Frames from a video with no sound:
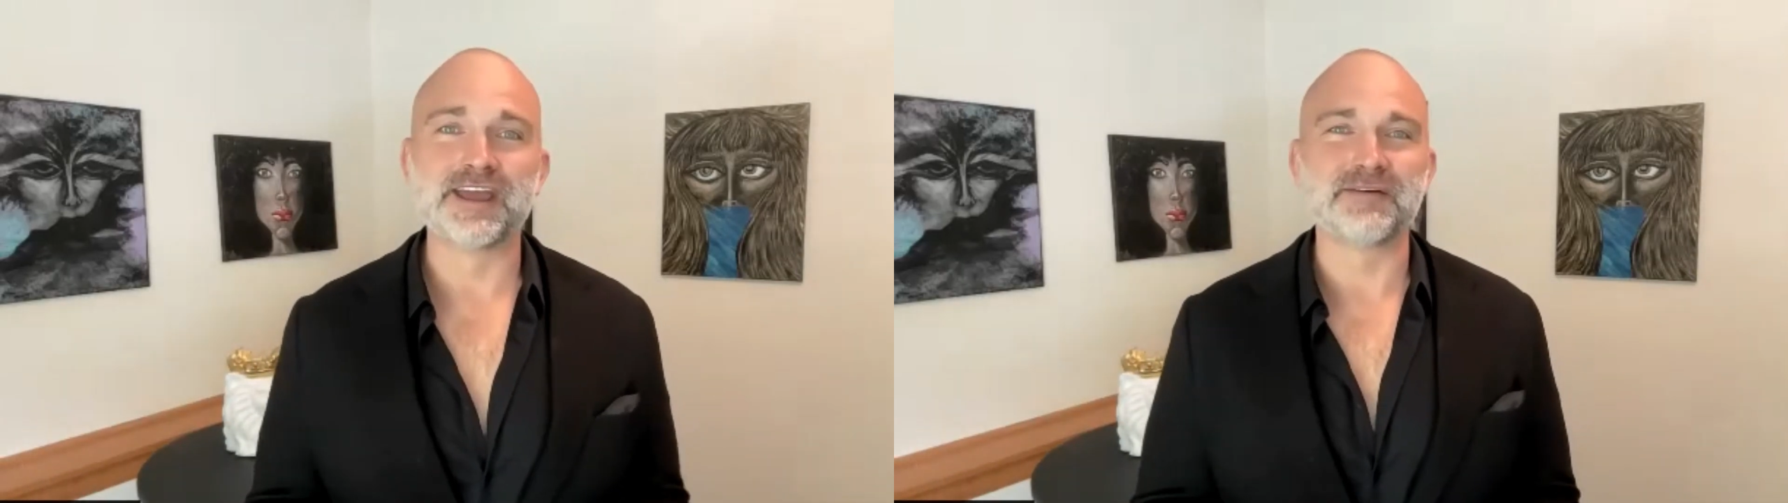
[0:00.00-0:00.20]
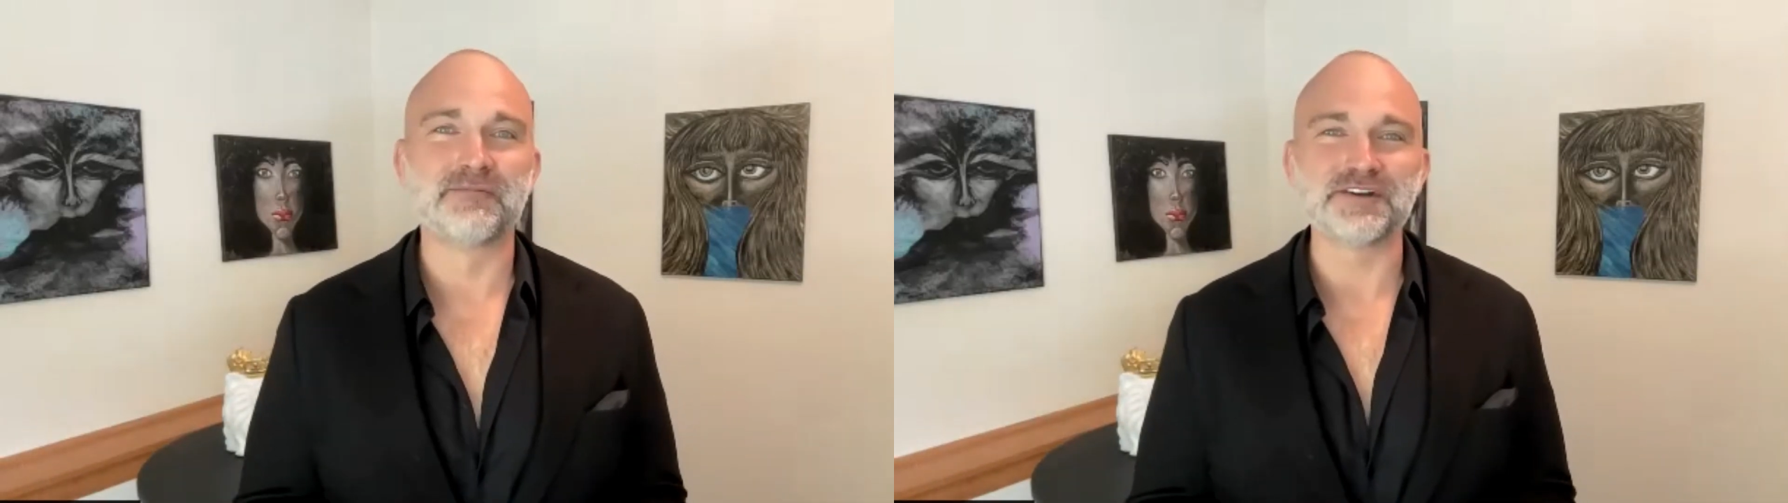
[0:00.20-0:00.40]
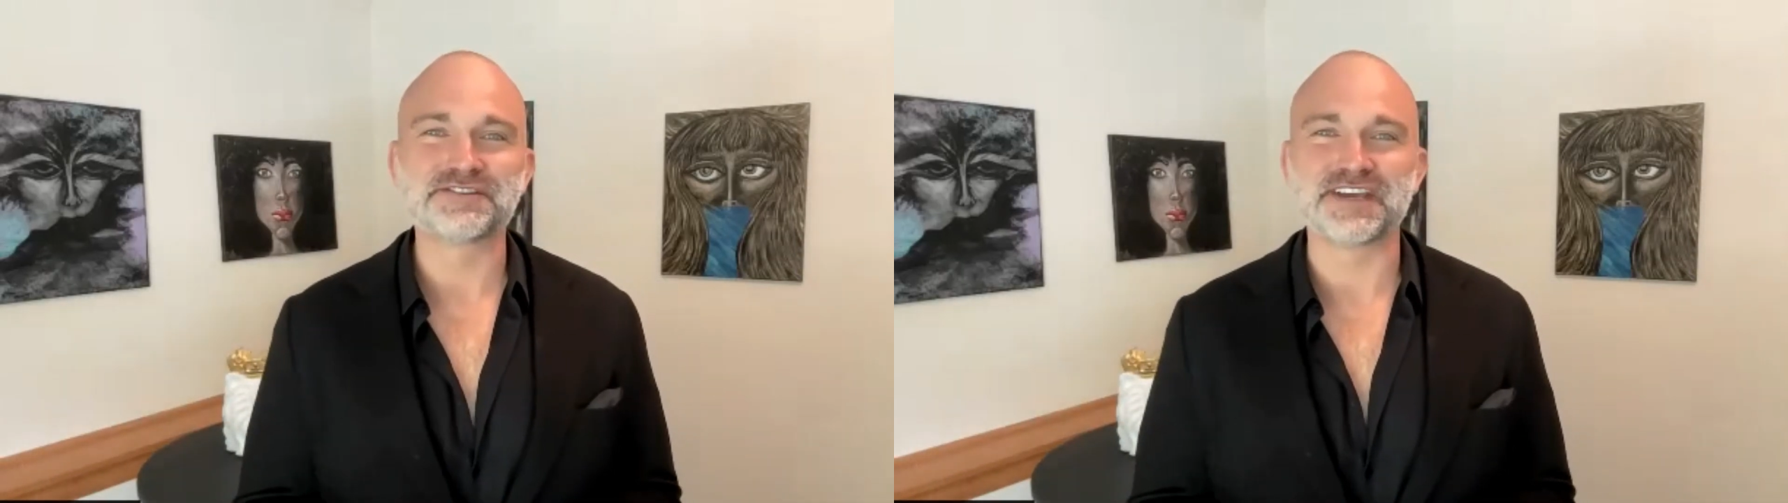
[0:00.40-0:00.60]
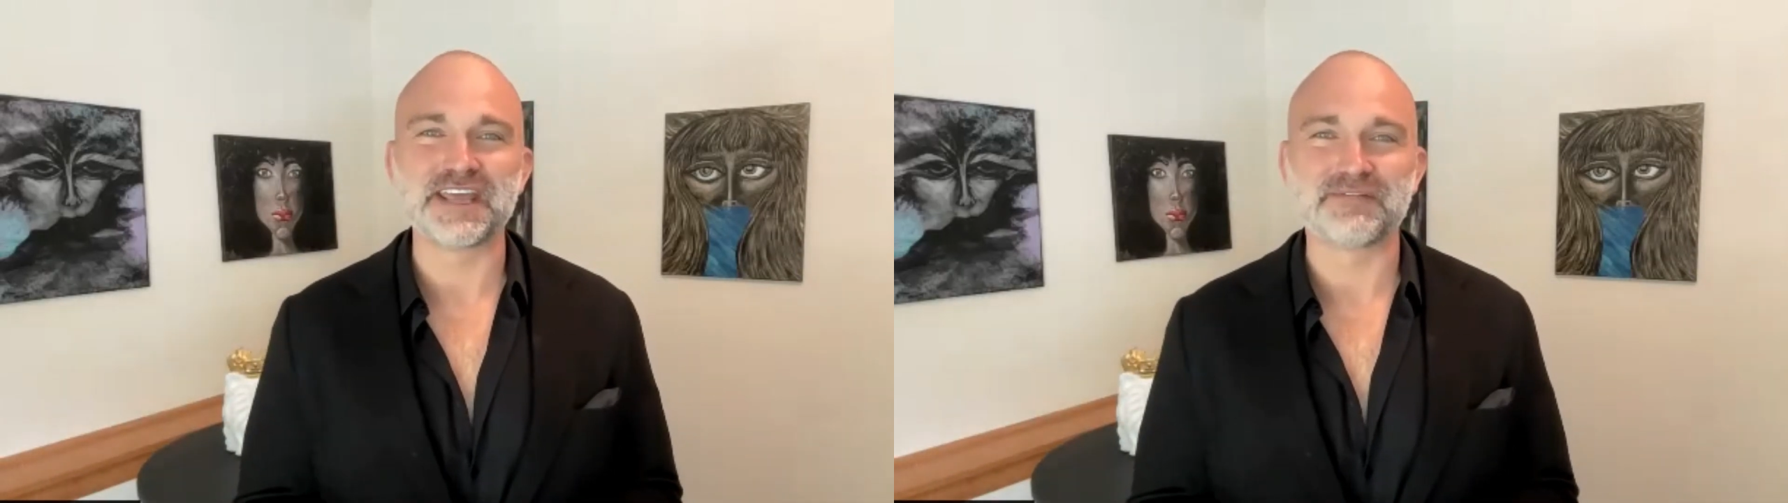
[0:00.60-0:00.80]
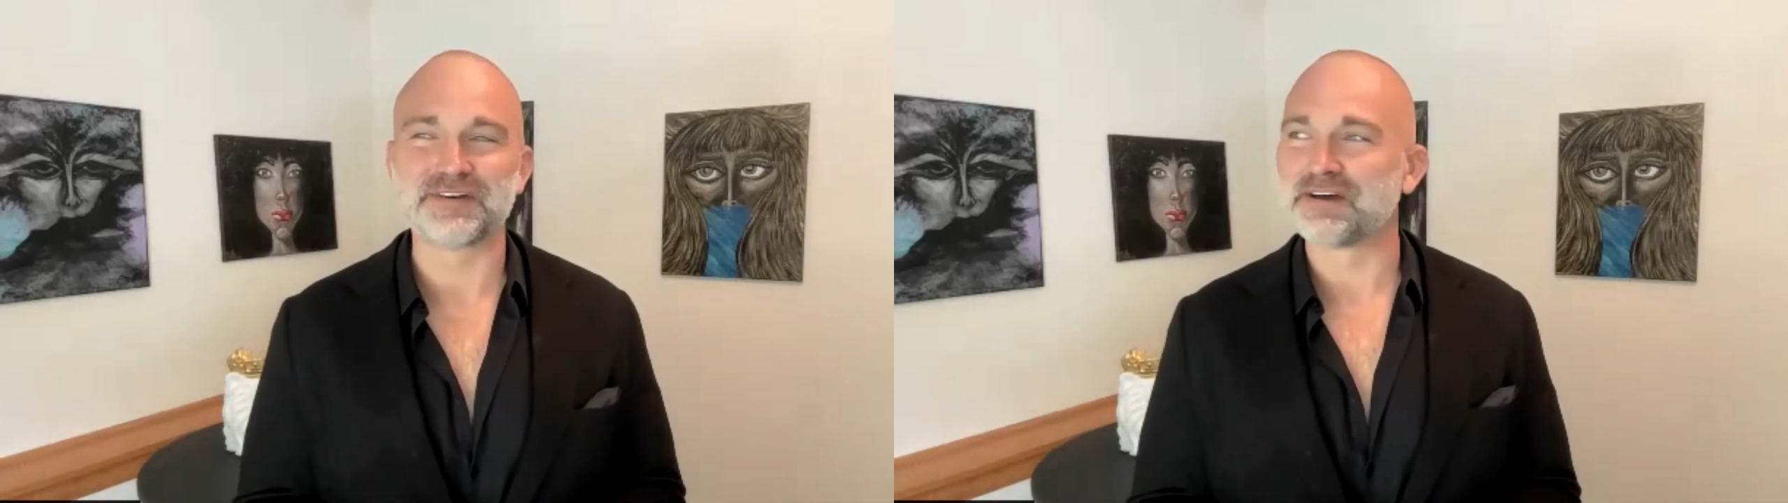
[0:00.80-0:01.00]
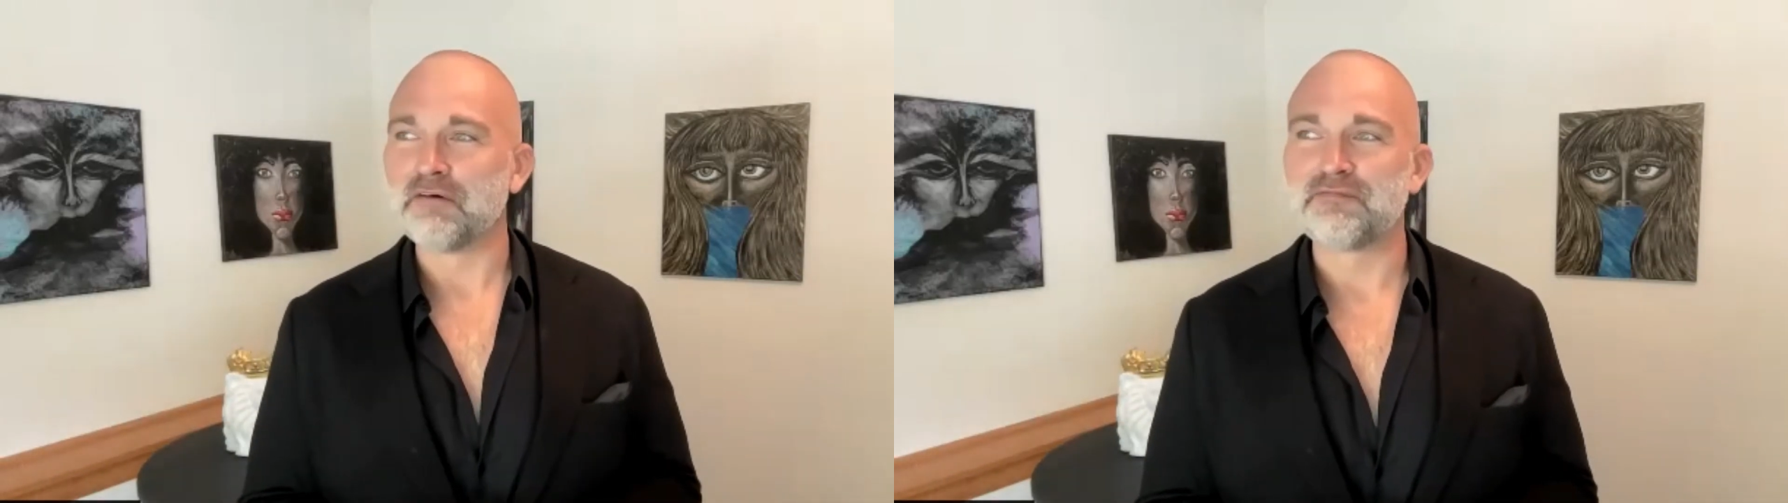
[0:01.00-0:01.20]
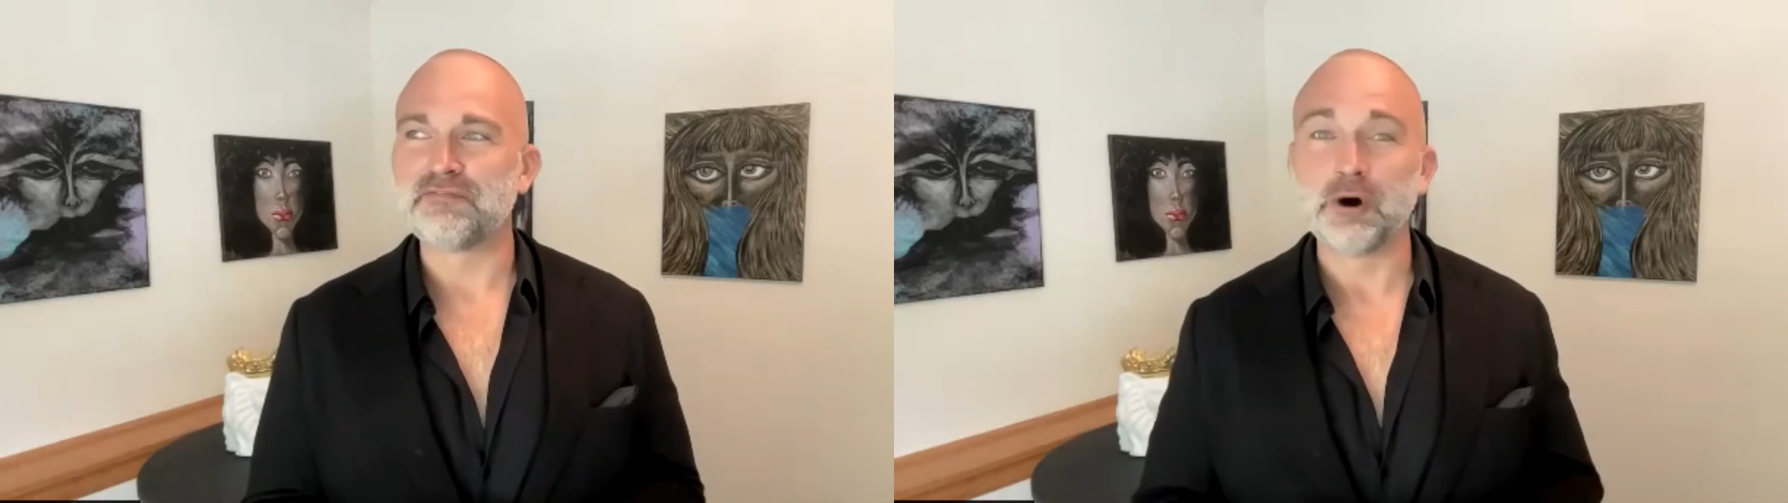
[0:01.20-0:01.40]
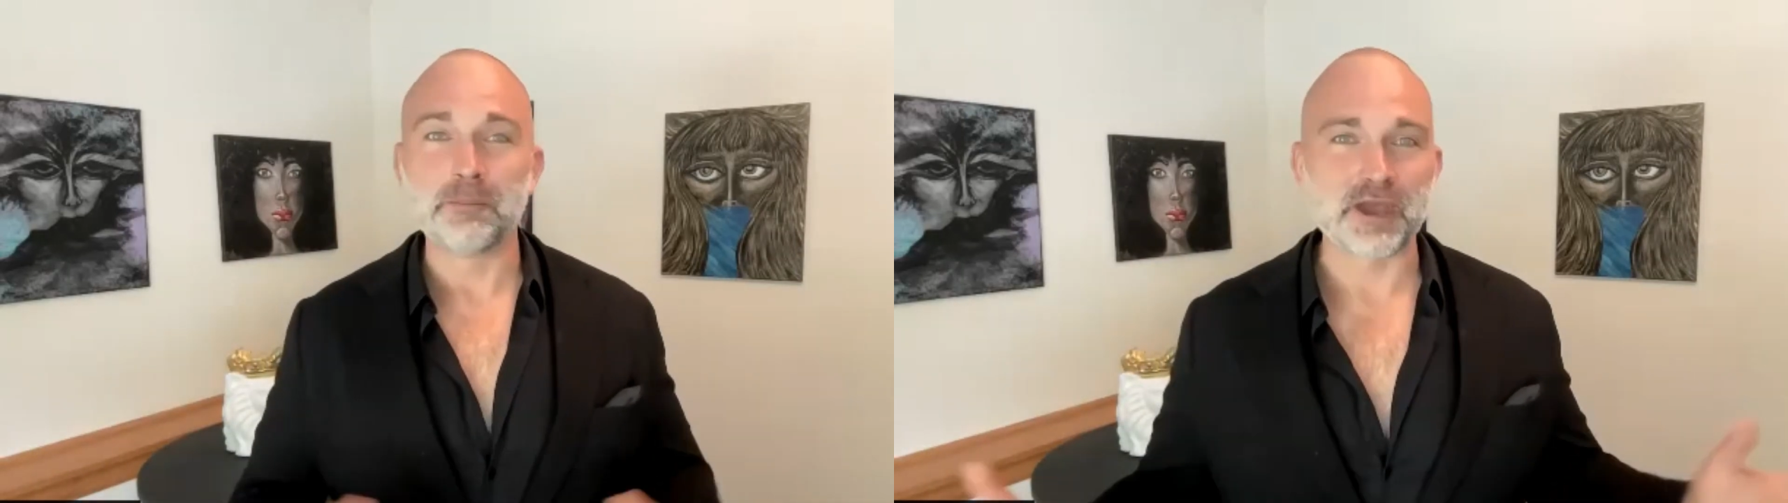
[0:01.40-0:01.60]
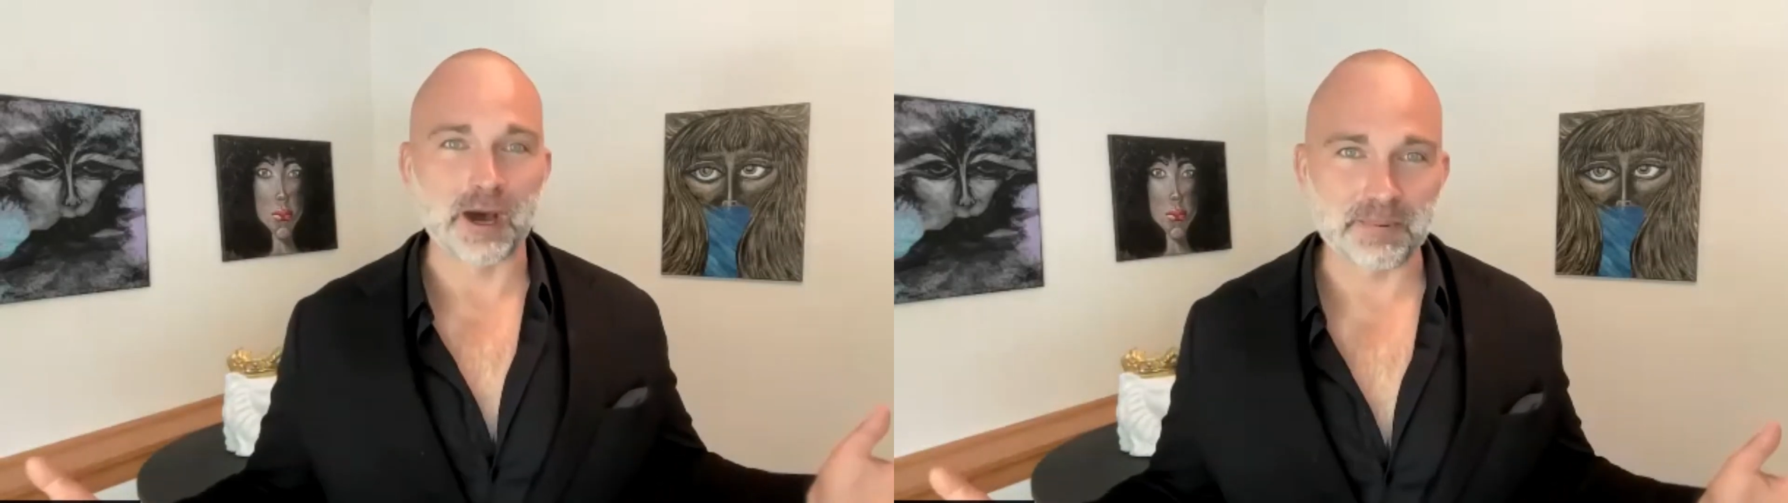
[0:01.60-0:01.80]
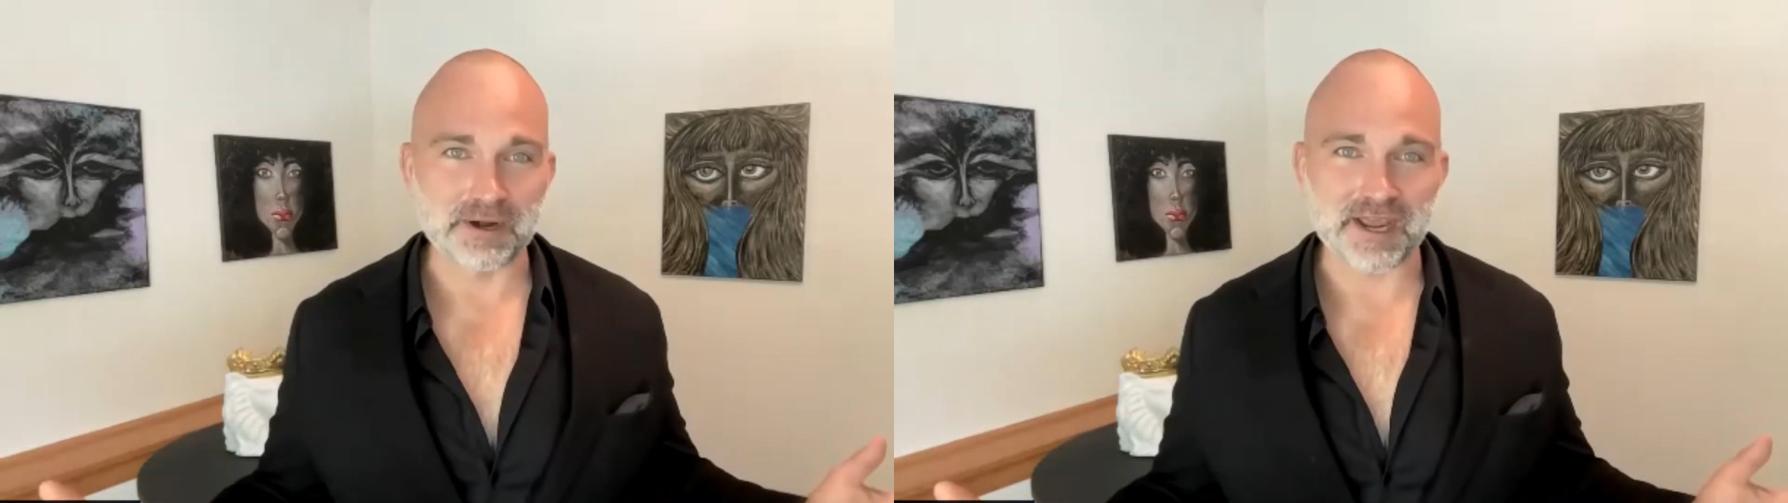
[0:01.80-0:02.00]
even a film
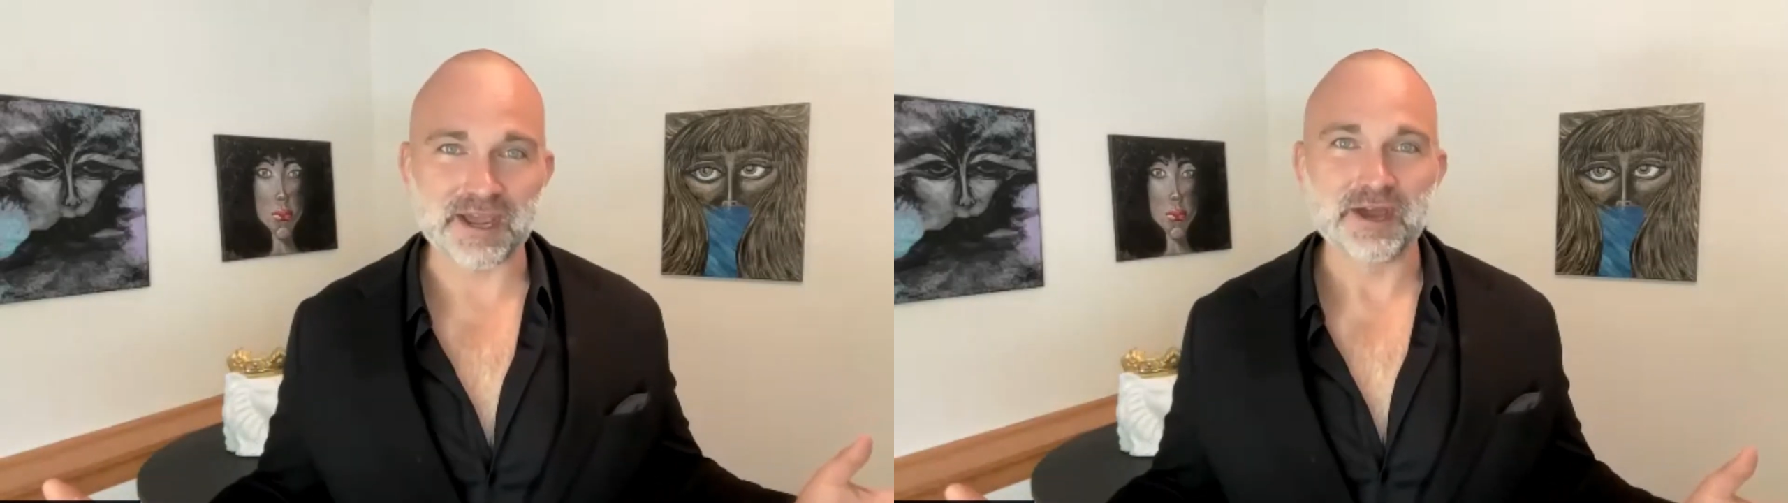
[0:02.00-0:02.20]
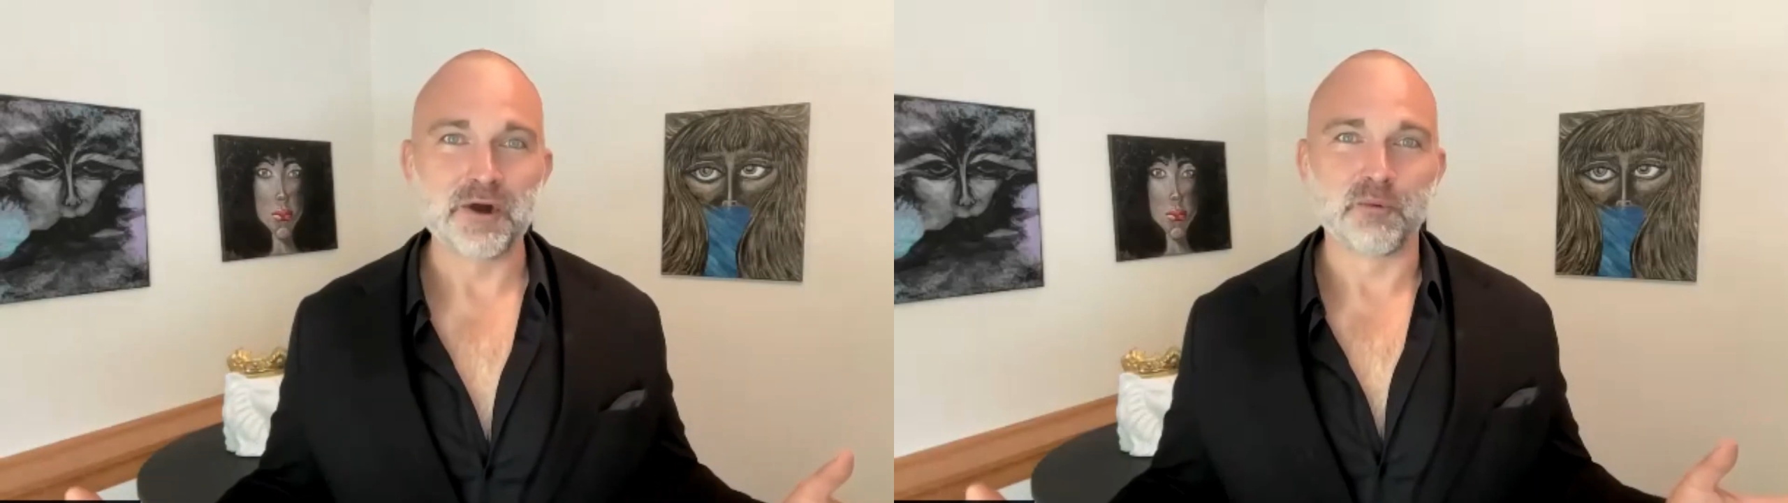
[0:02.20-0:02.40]
company